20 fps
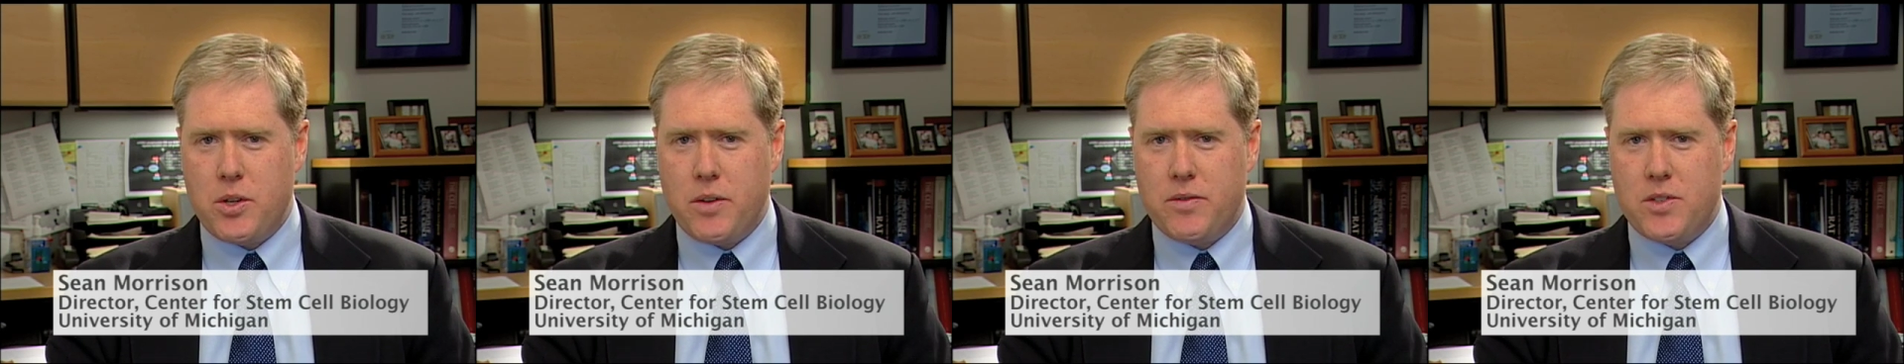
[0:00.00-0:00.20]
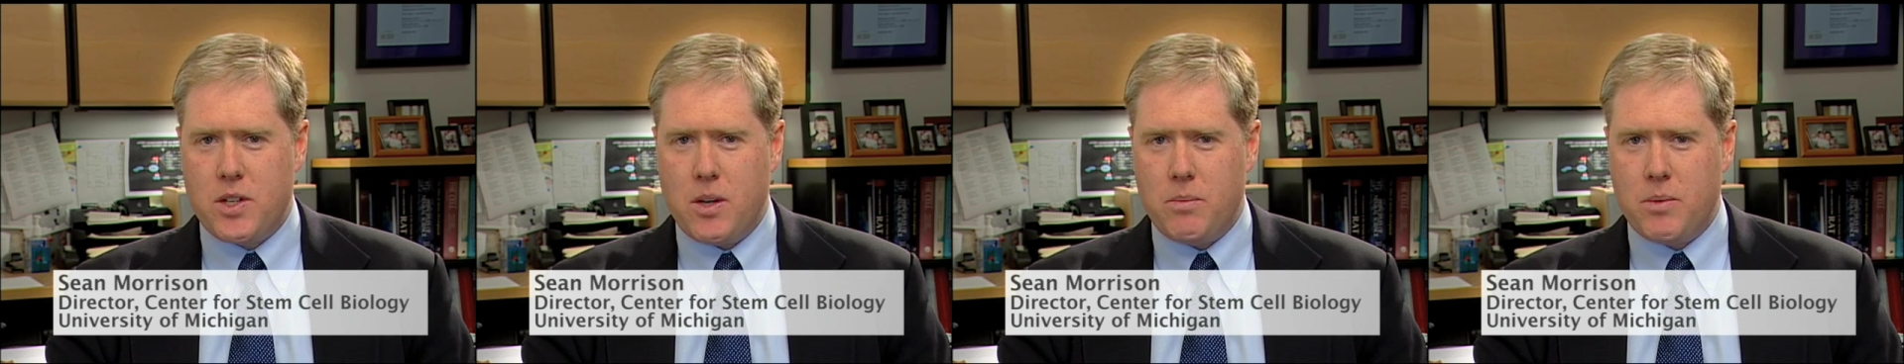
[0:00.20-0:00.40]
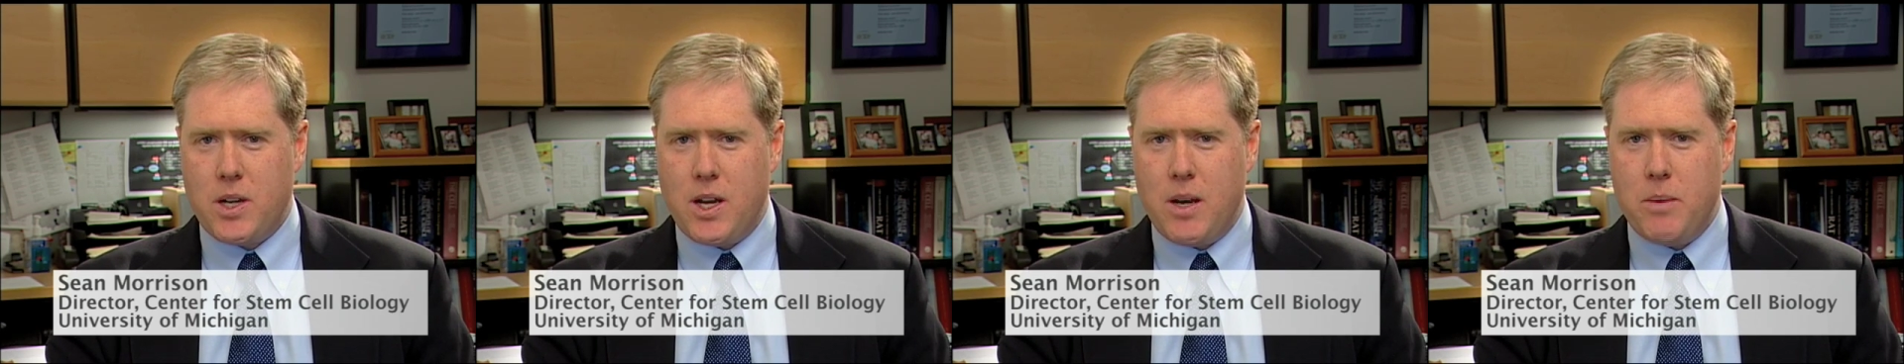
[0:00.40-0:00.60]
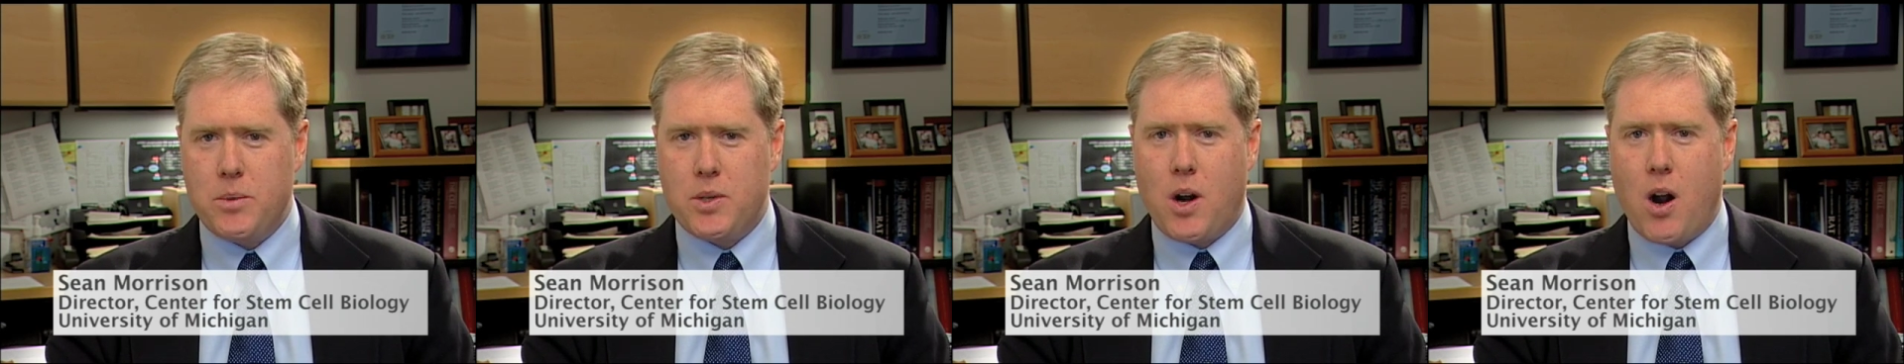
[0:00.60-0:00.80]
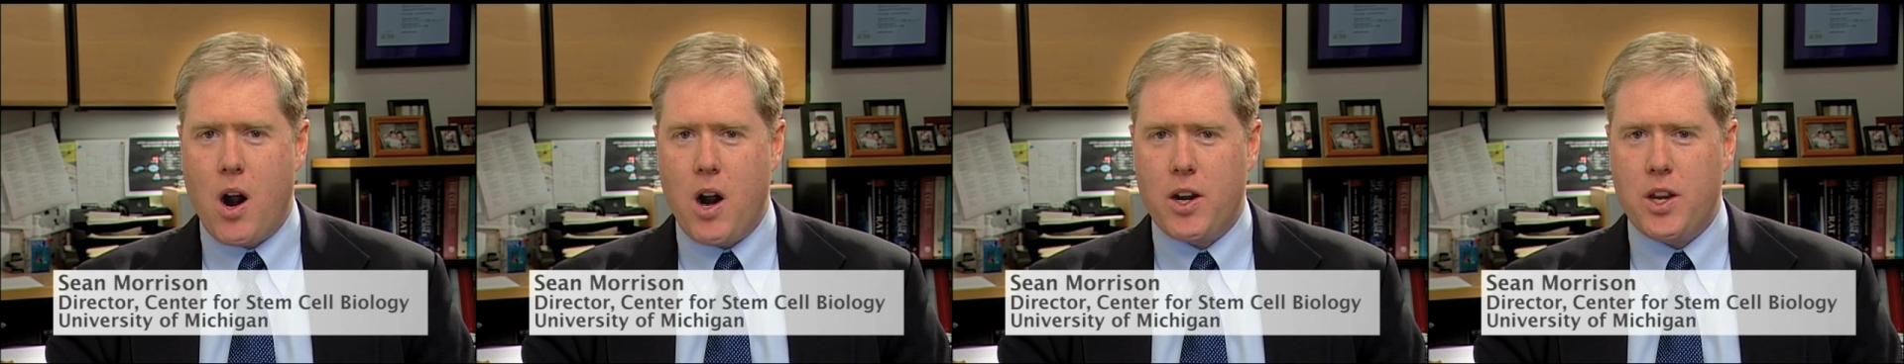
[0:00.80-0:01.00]
have
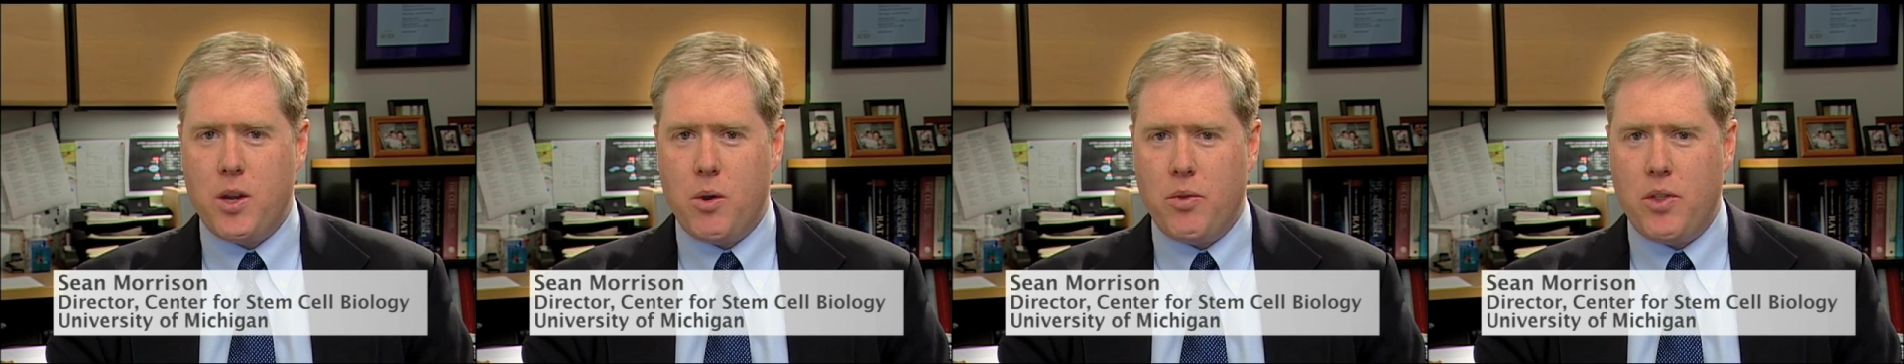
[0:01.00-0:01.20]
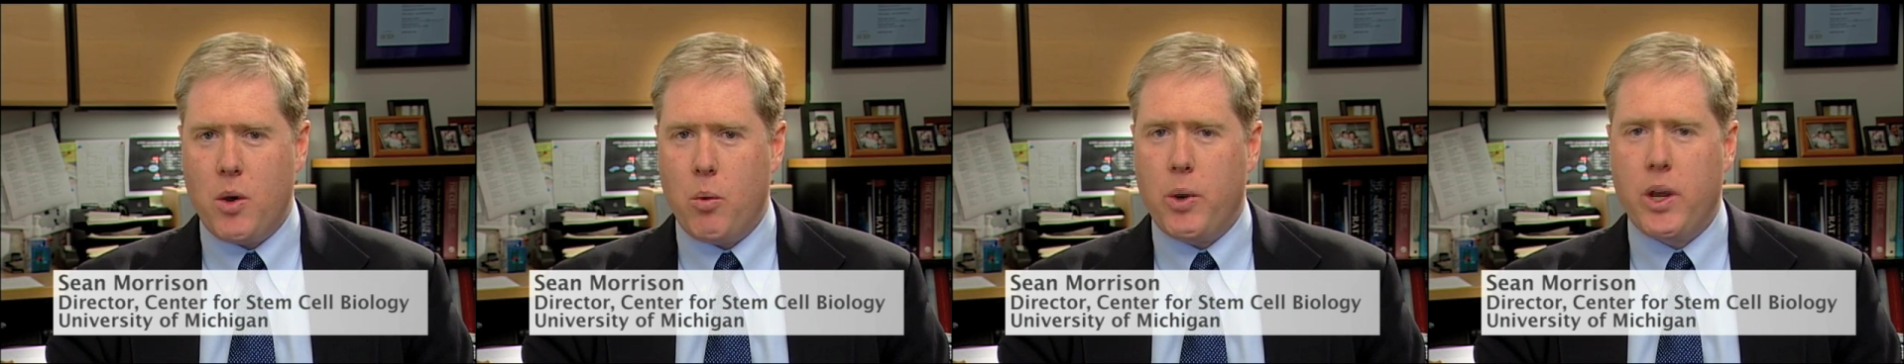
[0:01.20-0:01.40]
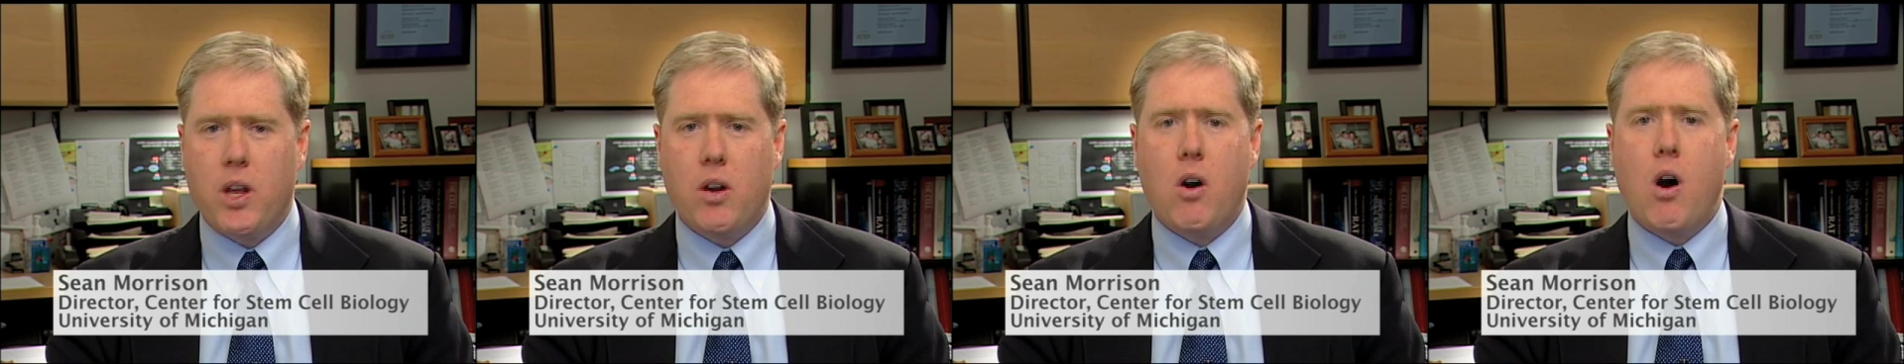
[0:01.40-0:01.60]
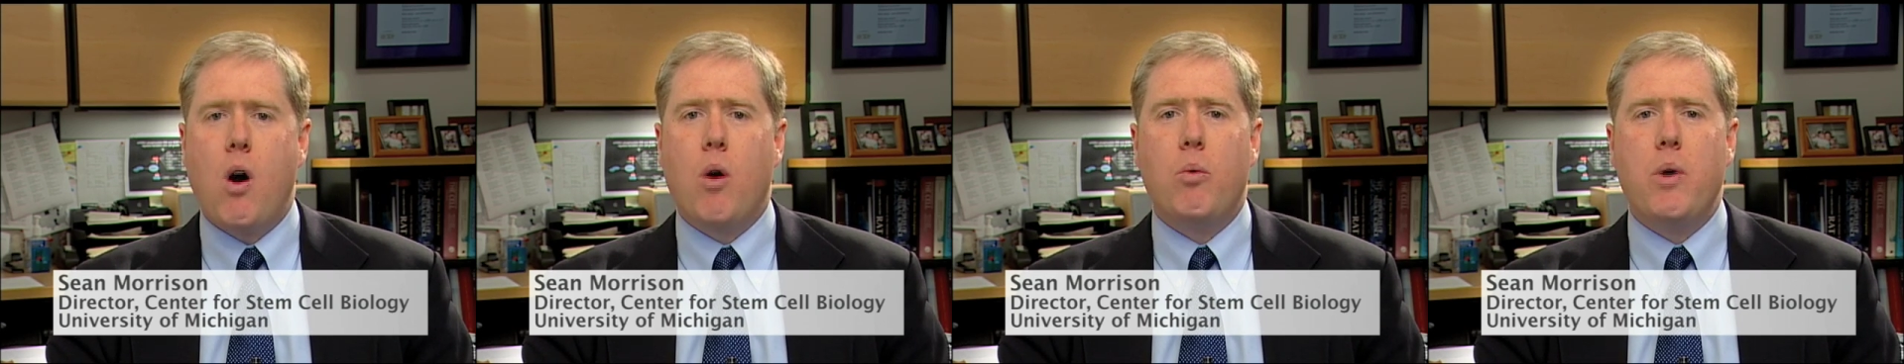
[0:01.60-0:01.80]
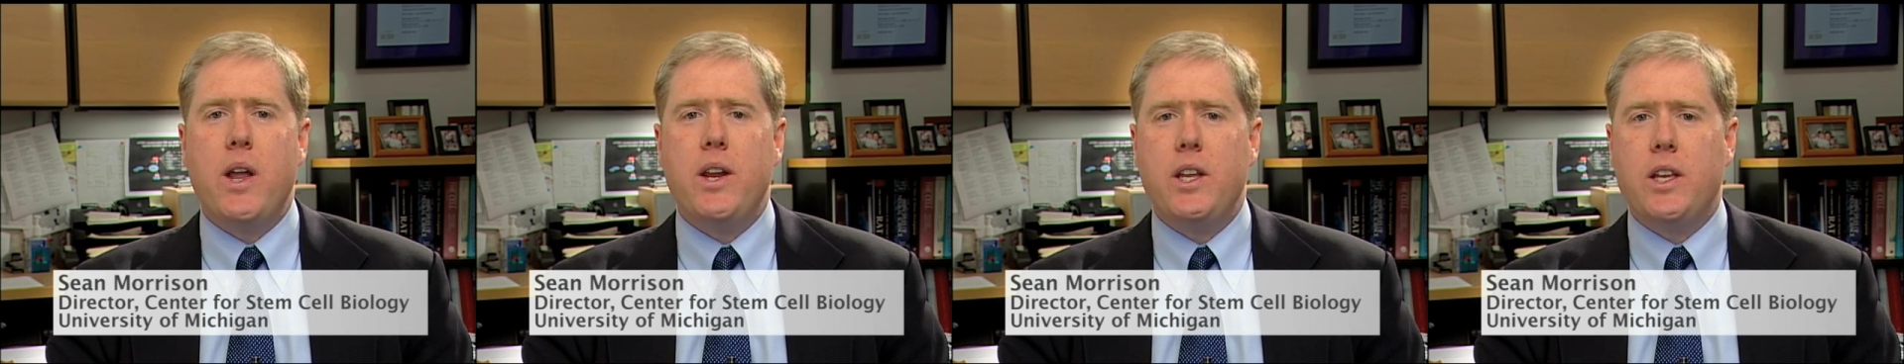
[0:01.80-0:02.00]
sometimes argued that we can
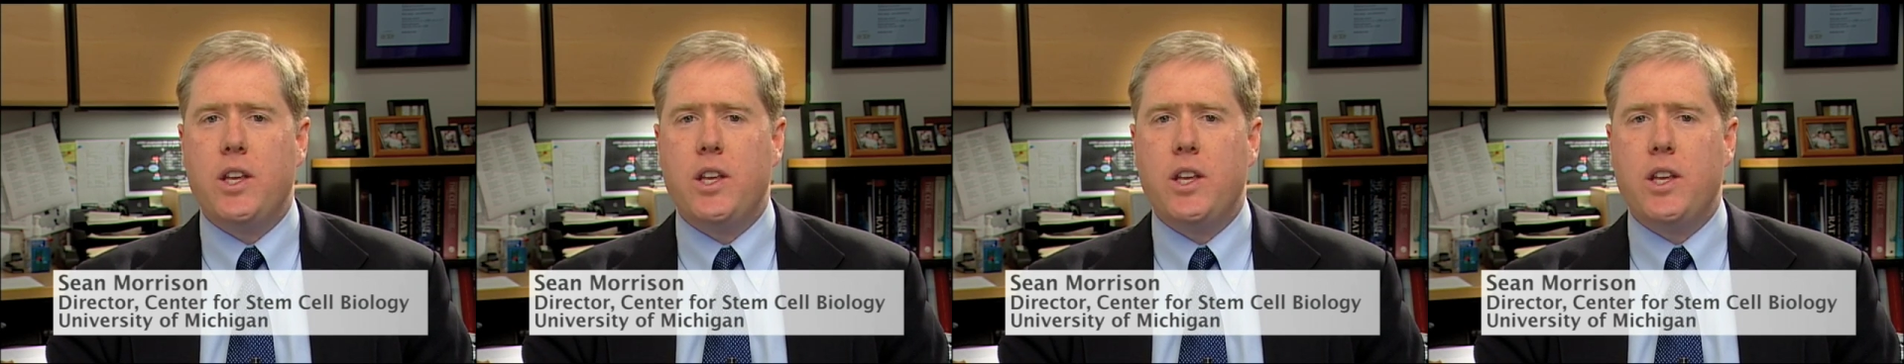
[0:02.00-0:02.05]
already